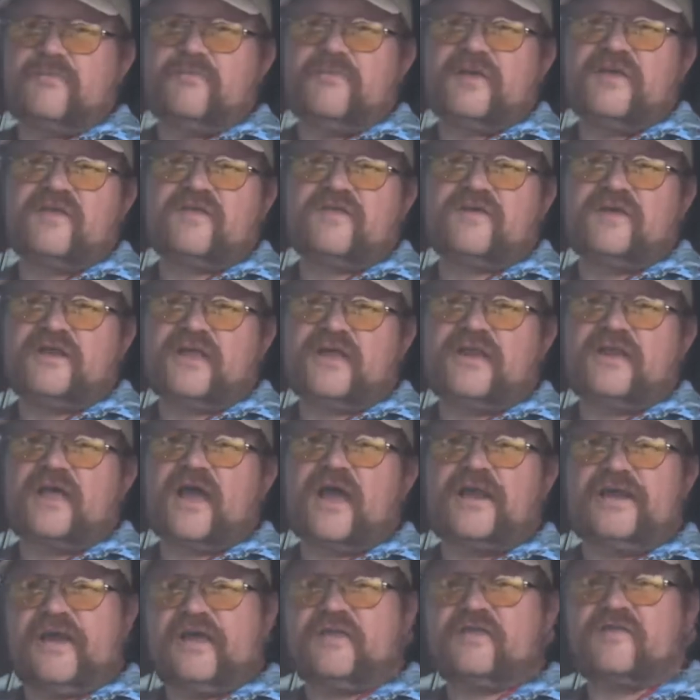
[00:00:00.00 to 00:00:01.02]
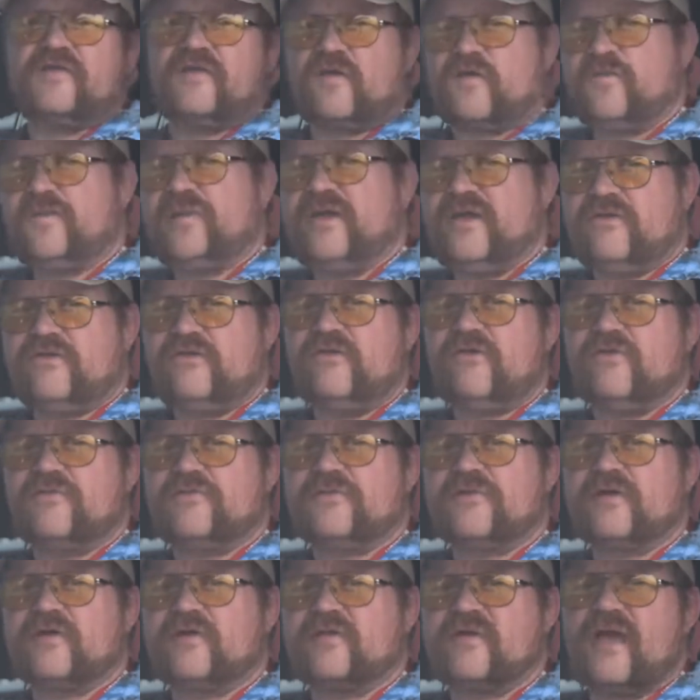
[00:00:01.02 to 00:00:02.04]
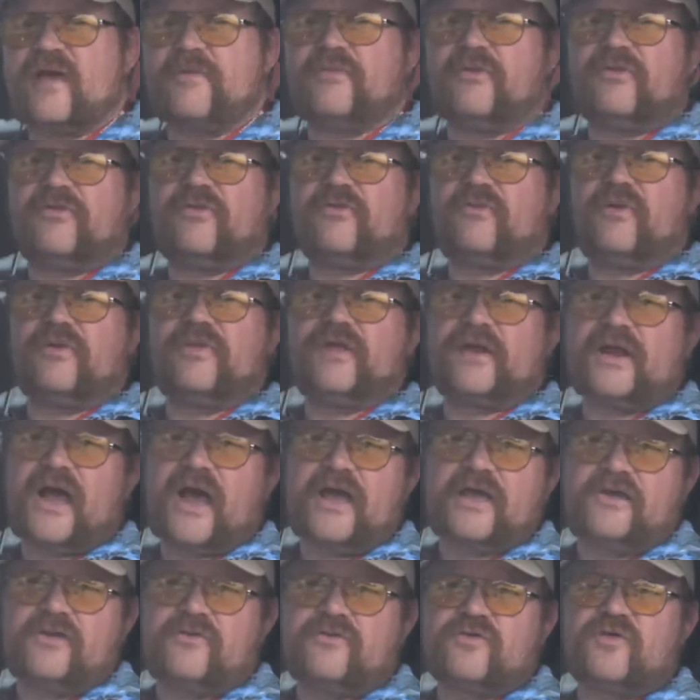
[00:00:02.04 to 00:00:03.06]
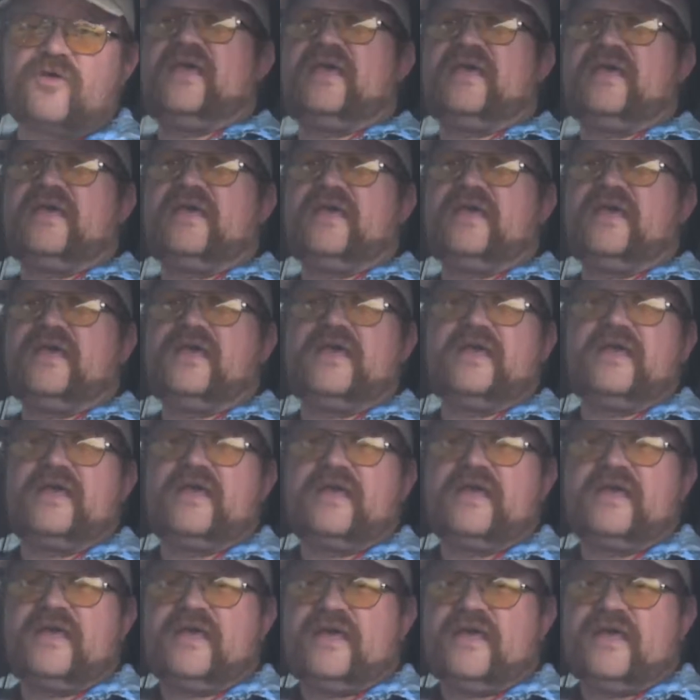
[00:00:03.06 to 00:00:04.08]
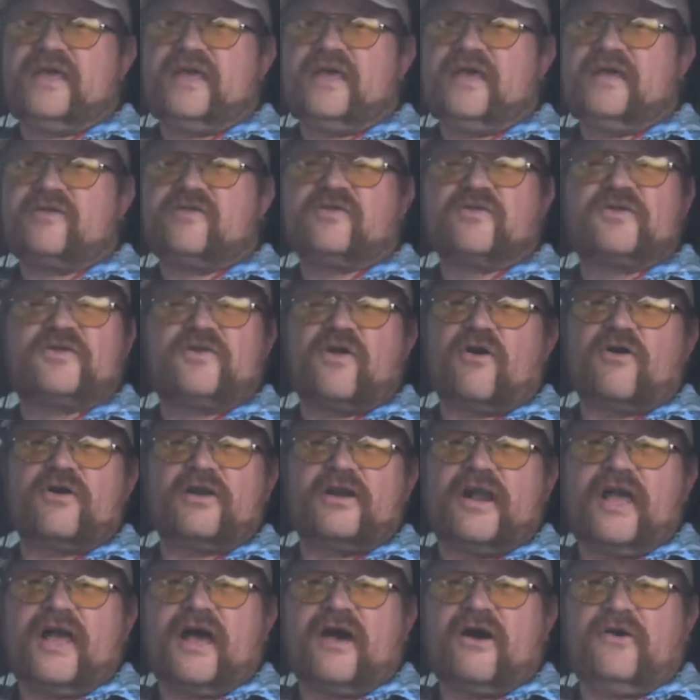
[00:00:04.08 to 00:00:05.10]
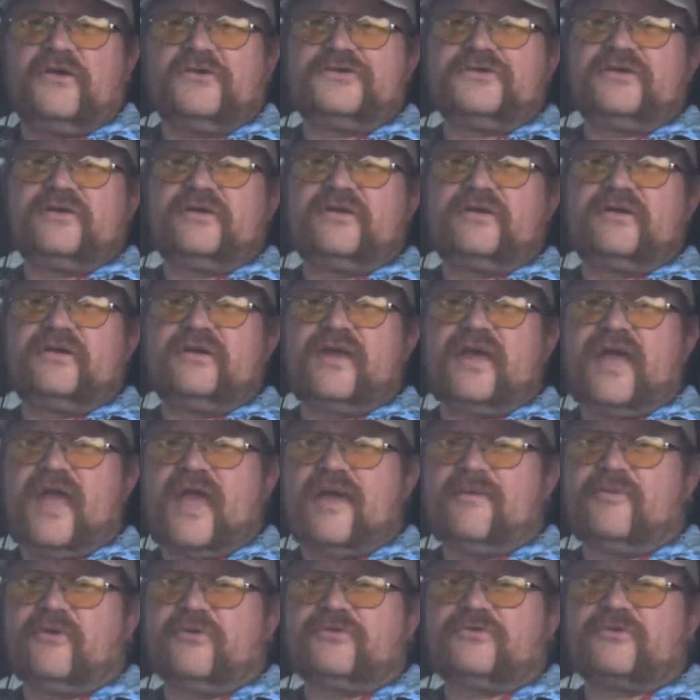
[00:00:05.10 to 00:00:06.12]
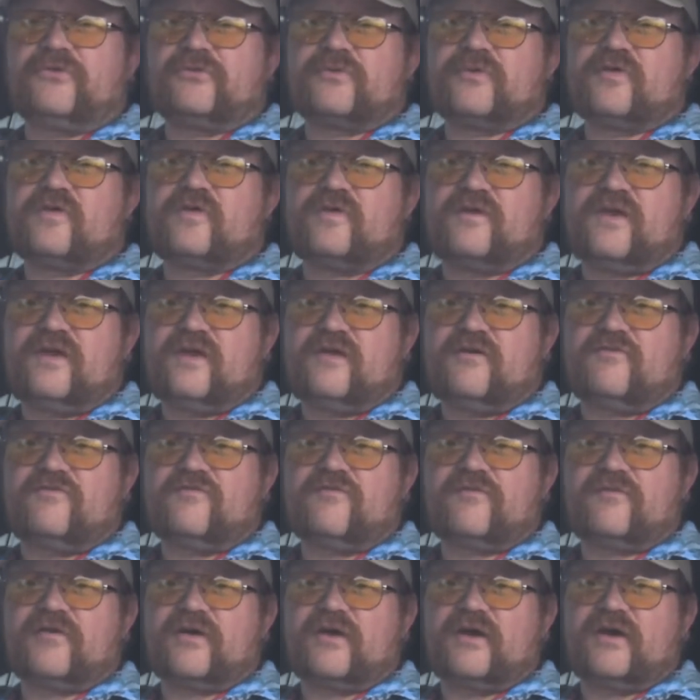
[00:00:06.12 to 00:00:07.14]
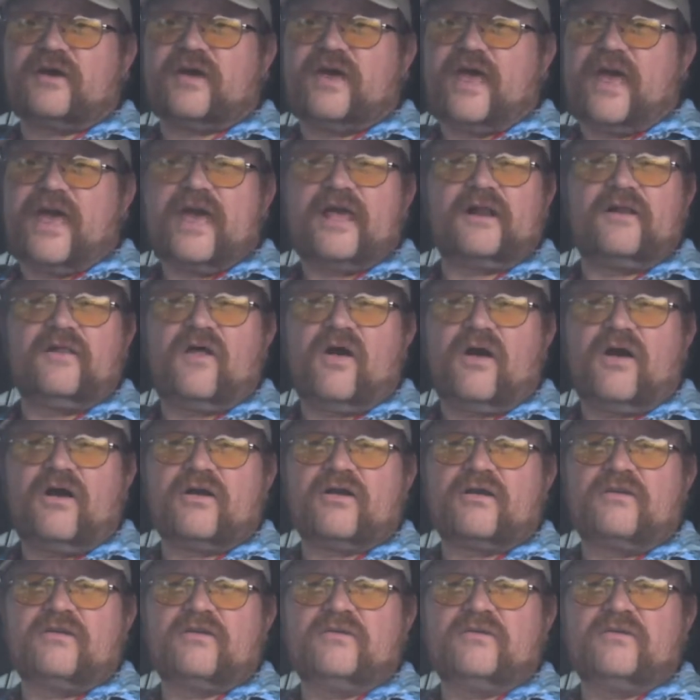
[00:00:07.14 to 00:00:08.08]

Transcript: BCD996P2, for example, the one that I use, it started out able to receive analog,